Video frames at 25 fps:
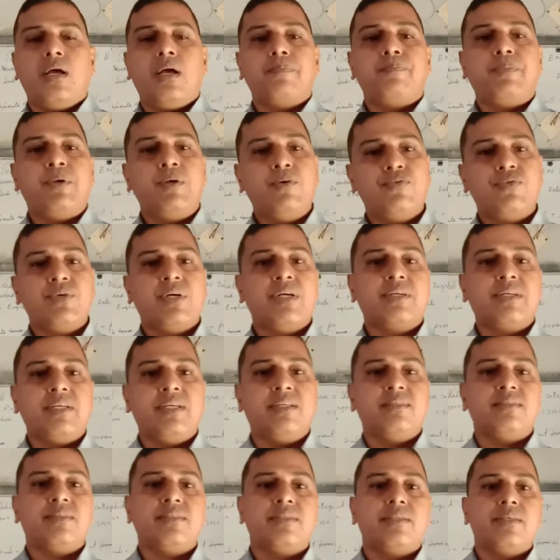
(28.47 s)
future
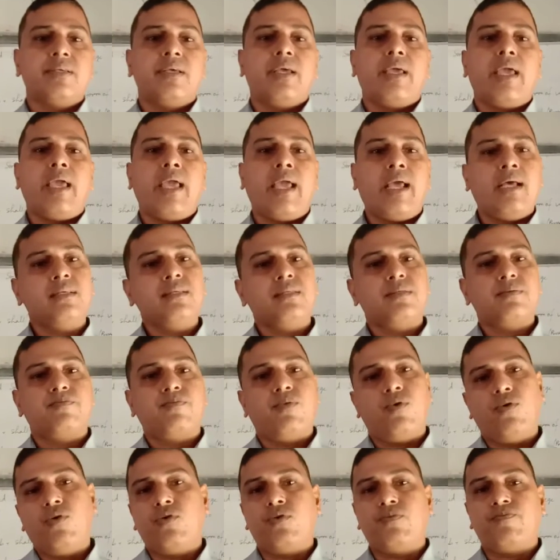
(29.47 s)
tense as
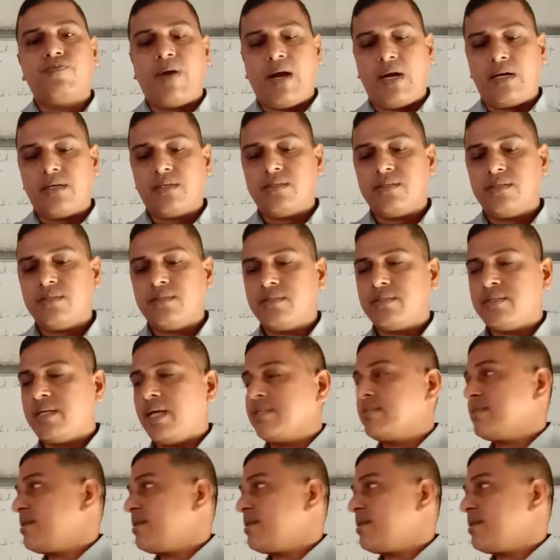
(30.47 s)
4 parts, such